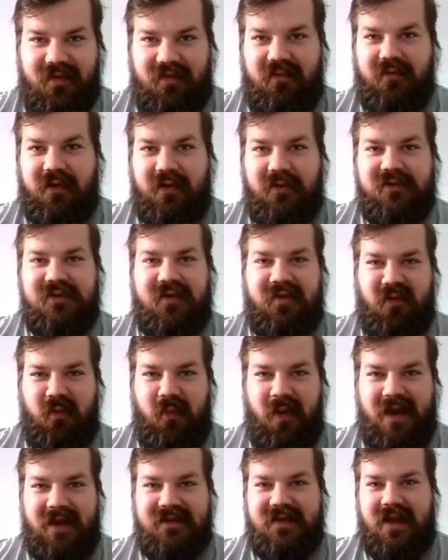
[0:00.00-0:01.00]
the rules of
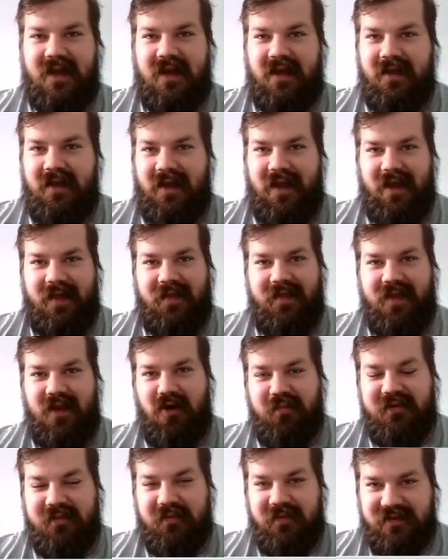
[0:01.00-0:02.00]
Quasar and the
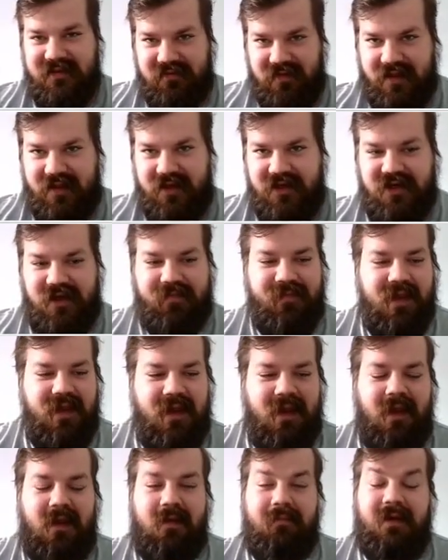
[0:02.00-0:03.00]
optimal strategy,
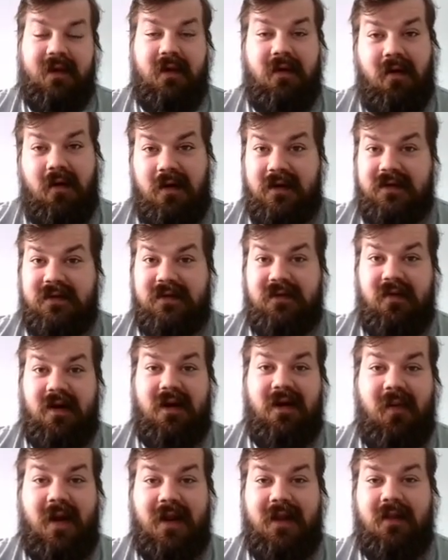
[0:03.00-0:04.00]
because there are
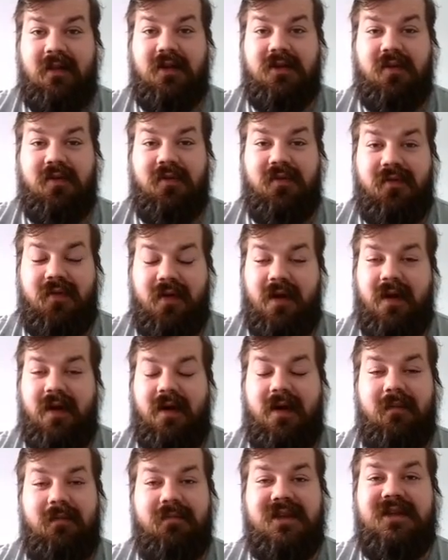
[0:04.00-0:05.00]
quite a lot of
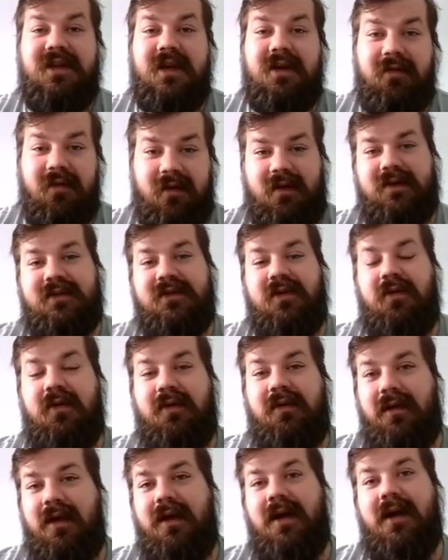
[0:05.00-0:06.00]
uh, materials
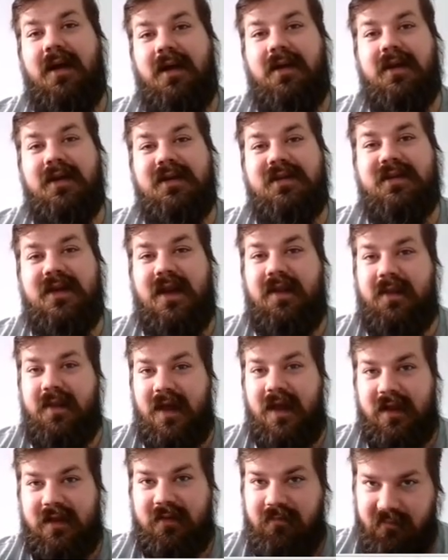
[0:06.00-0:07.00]
online saying
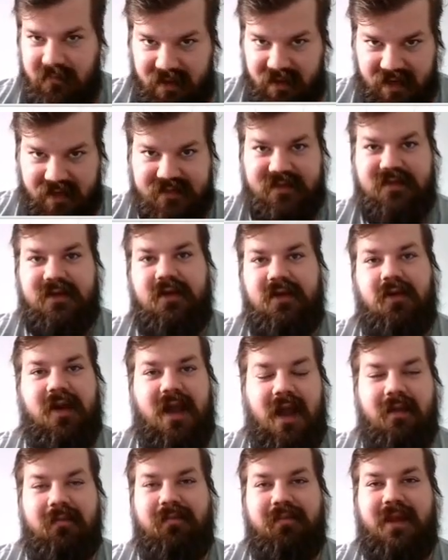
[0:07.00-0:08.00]
that, yes, you
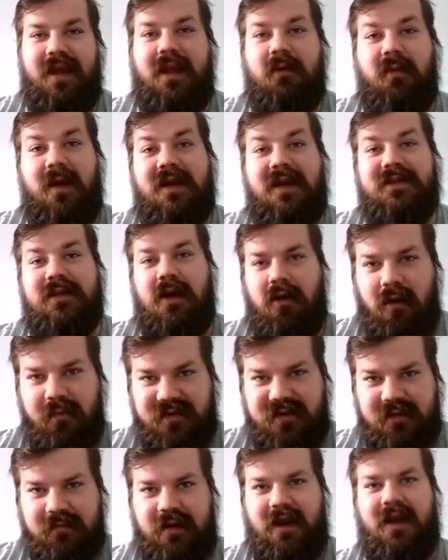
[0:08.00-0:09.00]
can play Quasar
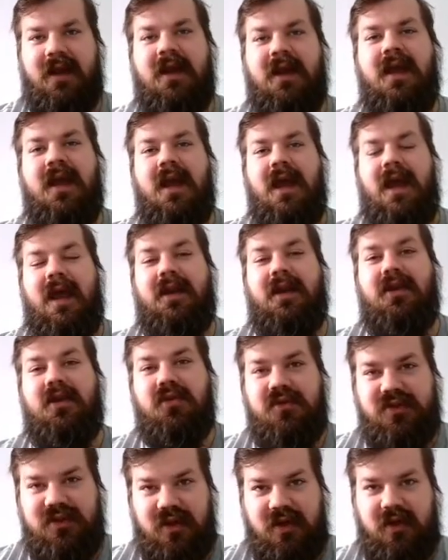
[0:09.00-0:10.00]
optimally, and you
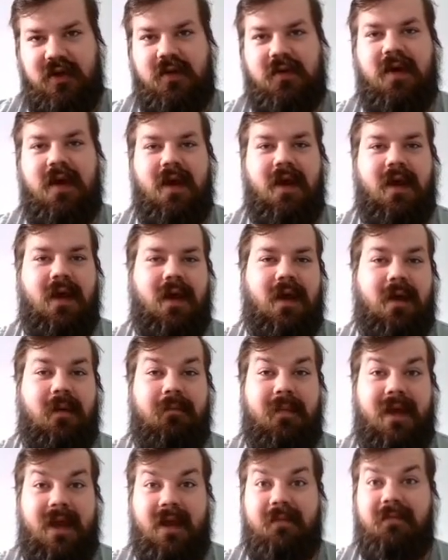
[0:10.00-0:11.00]
do uh,
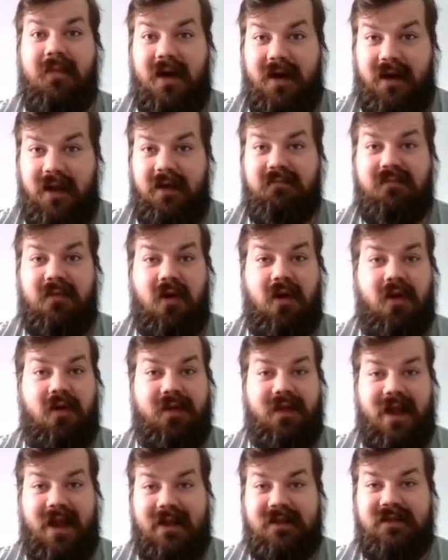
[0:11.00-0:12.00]
make money
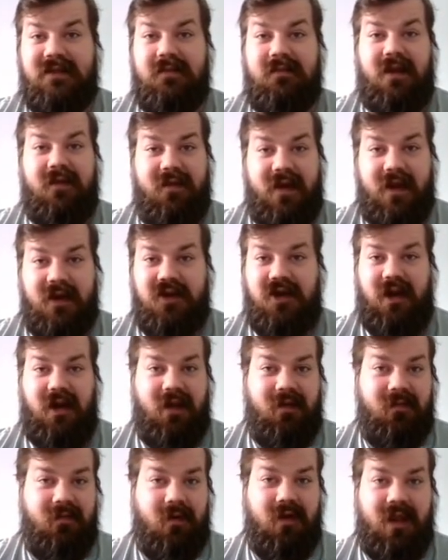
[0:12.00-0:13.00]
on net
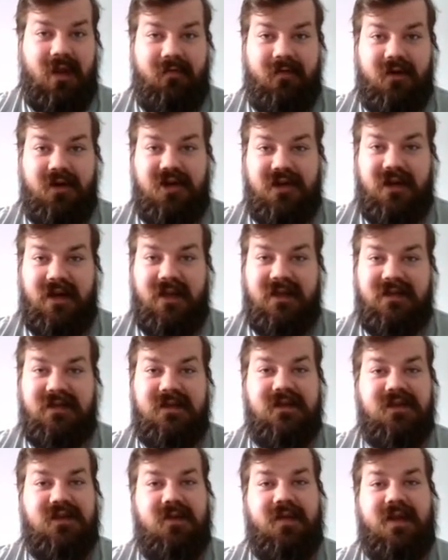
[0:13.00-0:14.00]
eventually, on average at
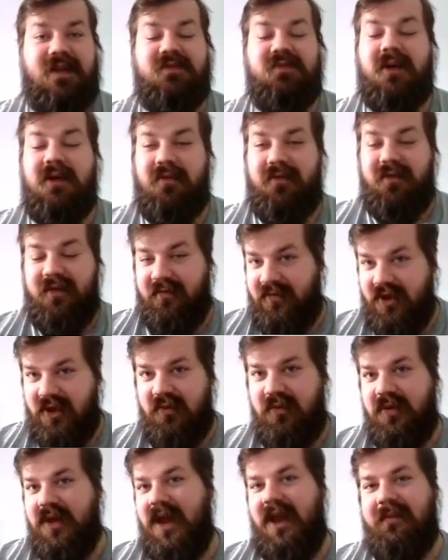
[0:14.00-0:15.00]
least. So that's one of the
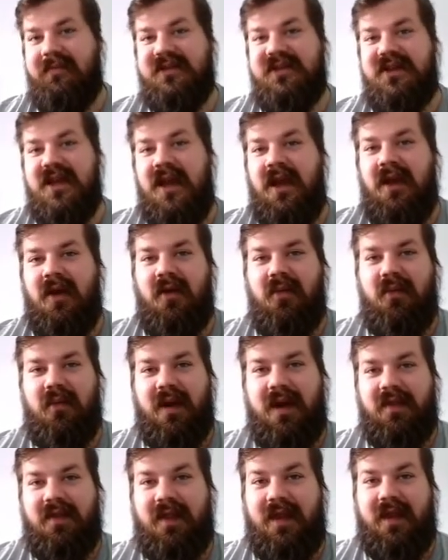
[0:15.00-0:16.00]
few games
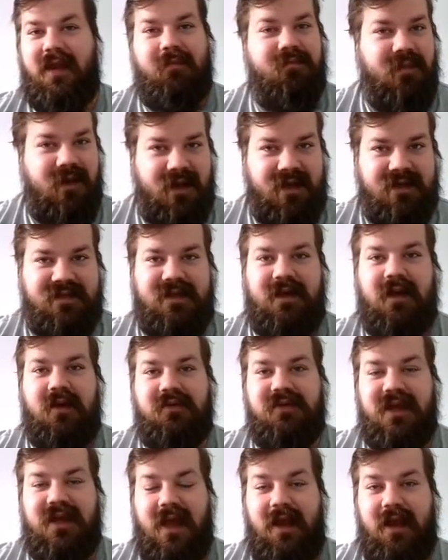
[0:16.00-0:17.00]
where the
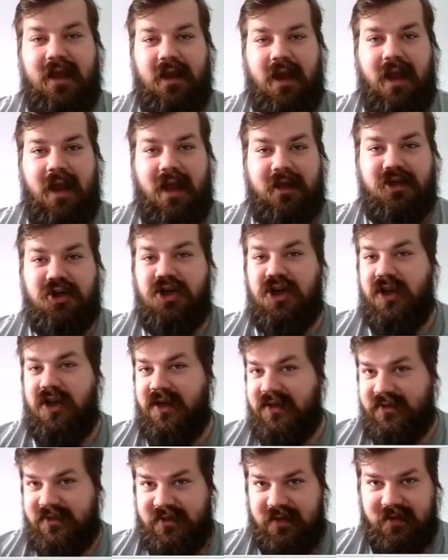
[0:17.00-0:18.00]
casino's edge
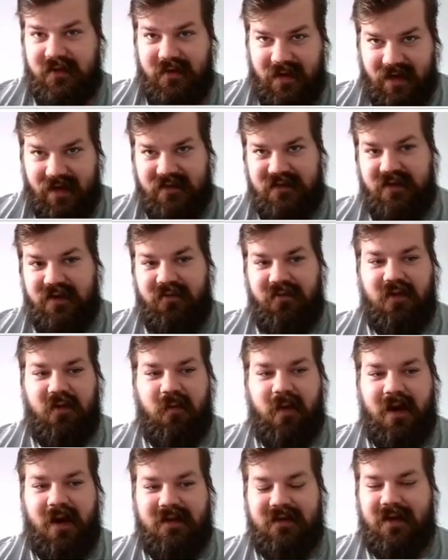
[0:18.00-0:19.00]
is negative,
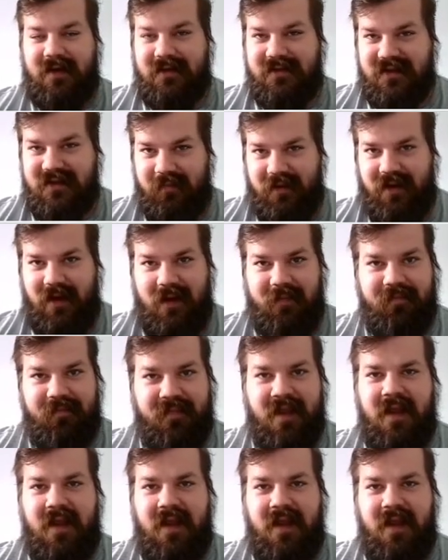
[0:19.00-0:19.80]
quite untypically.